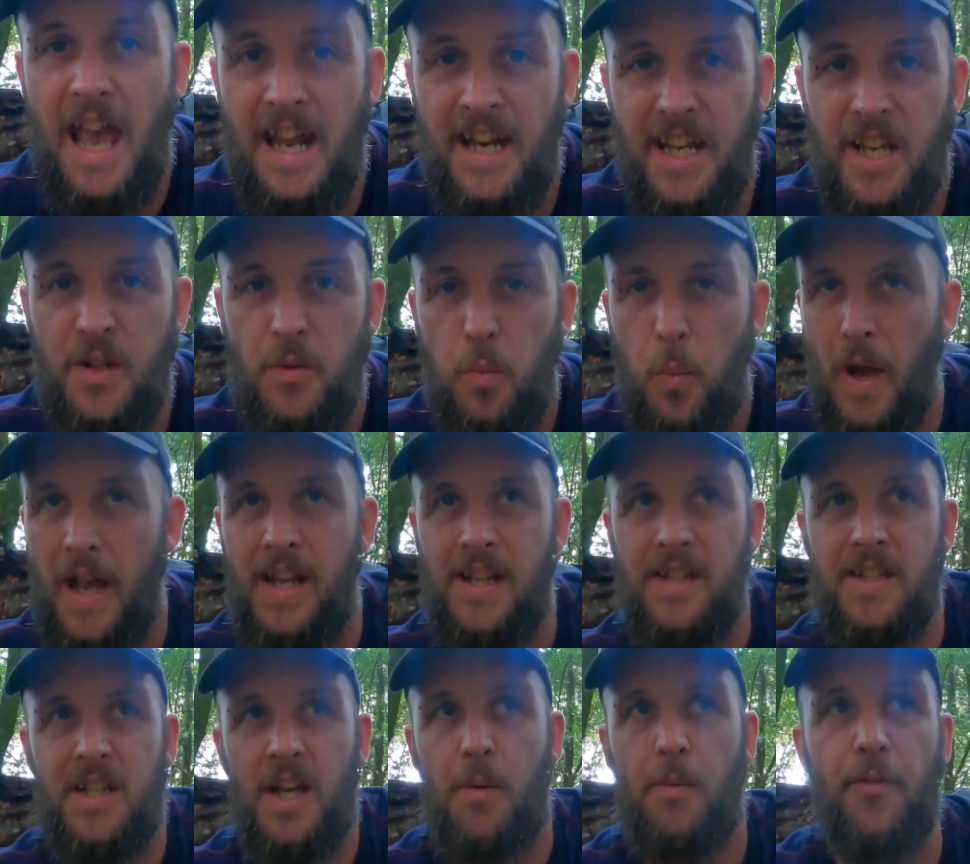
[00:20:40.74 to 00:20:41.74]
any
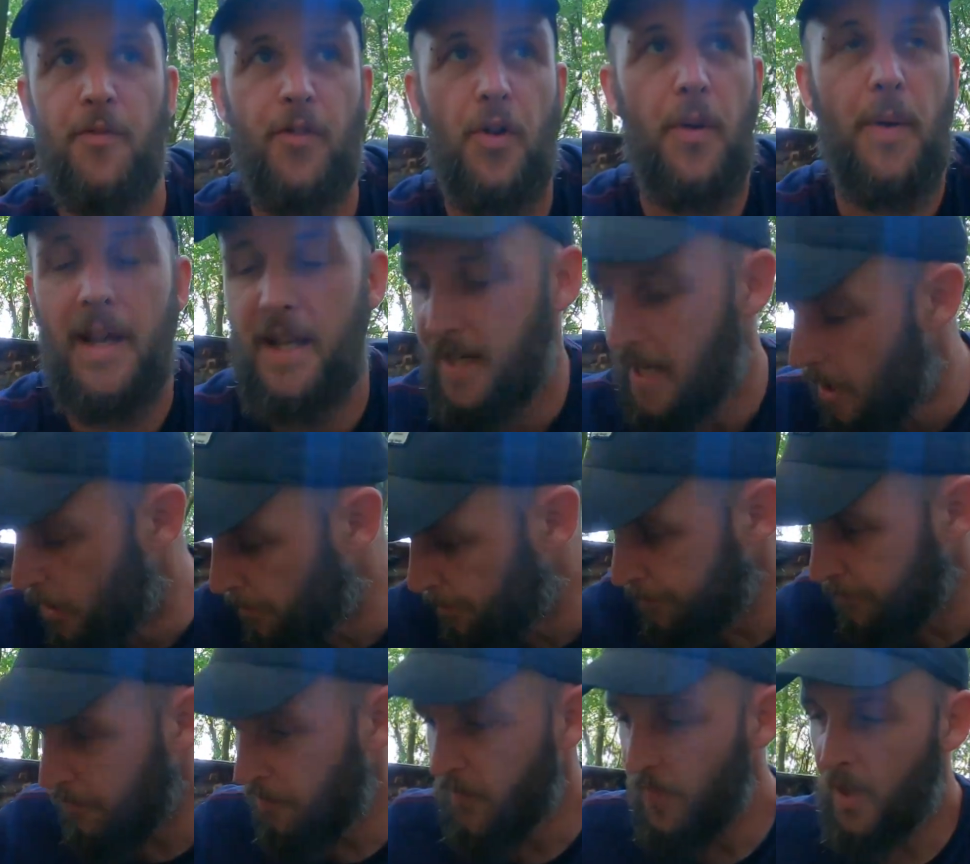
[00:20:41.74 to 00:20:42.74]
wind coming through here now,
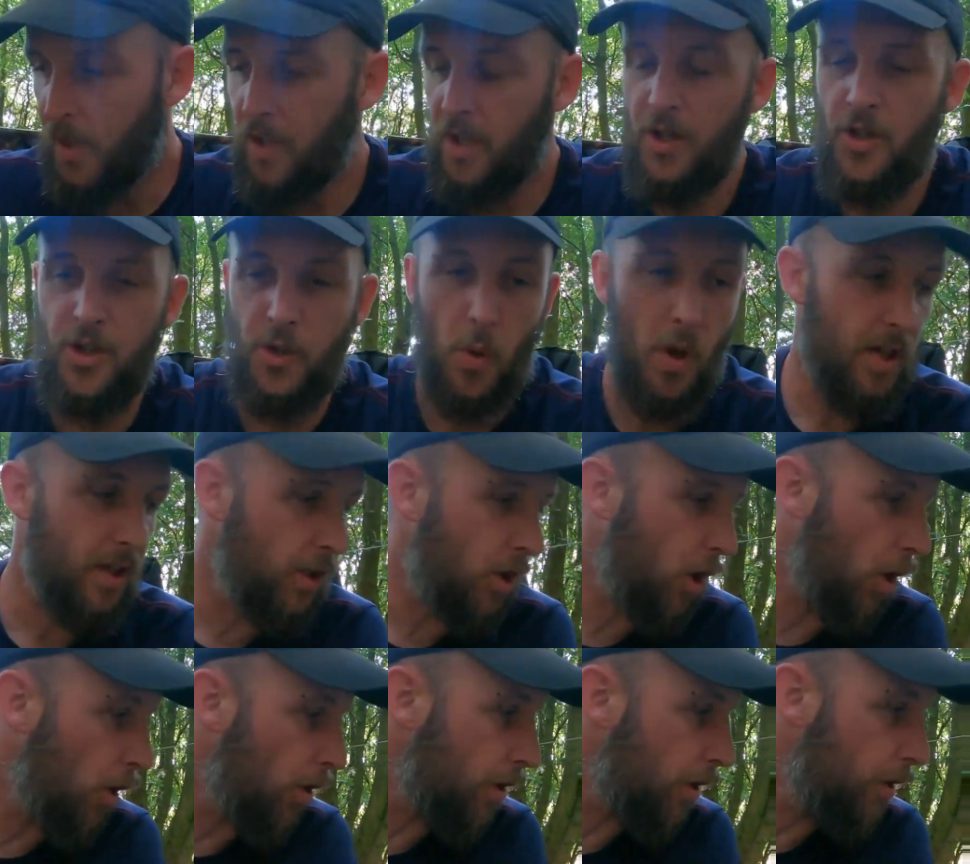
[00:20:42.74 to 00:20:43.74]
so I can
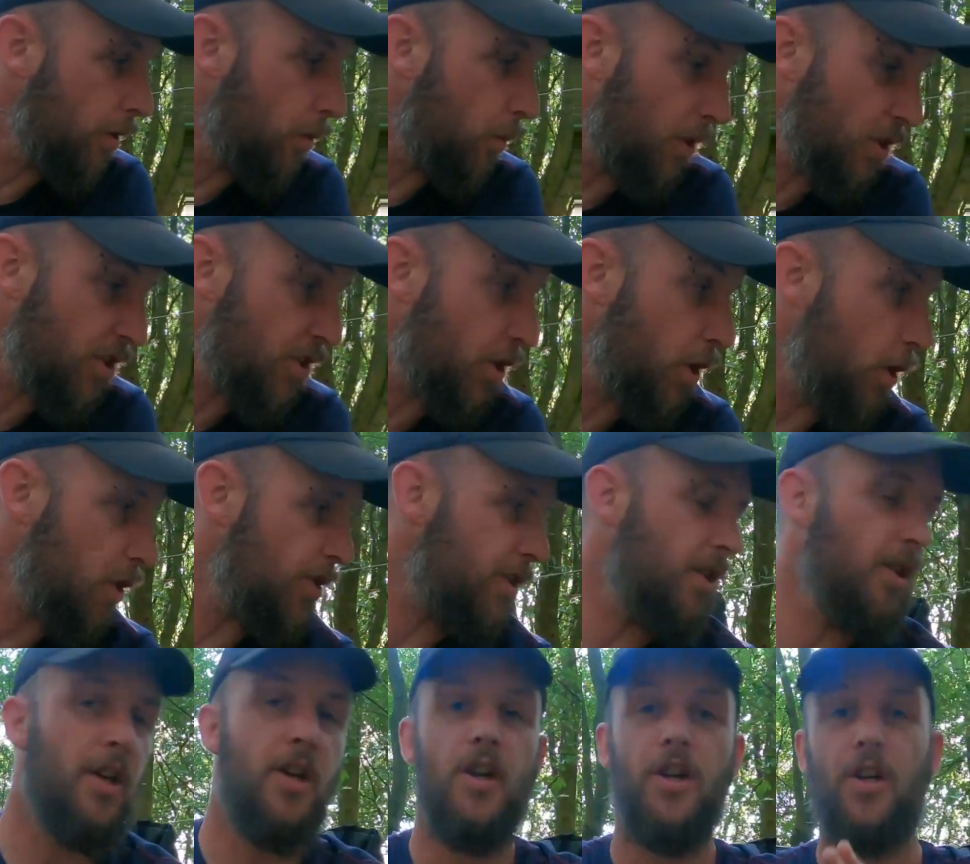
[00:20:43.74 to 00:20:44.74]
cook, which is good
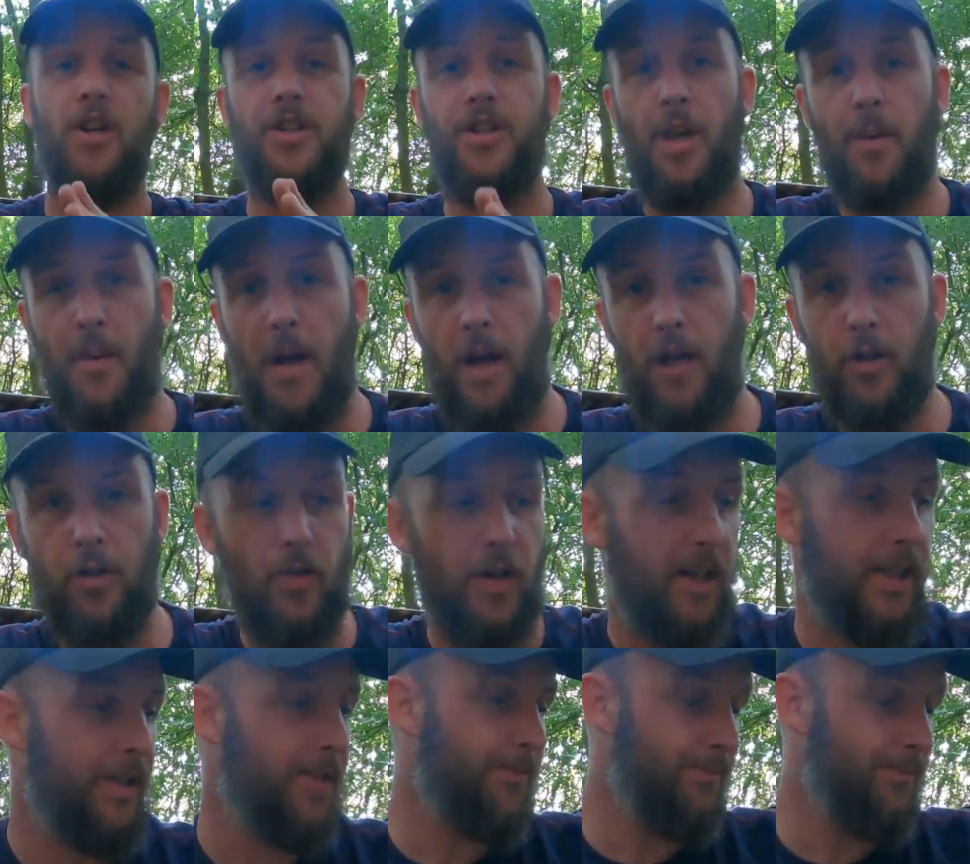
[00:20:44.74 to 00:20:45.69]
because I'm hungry.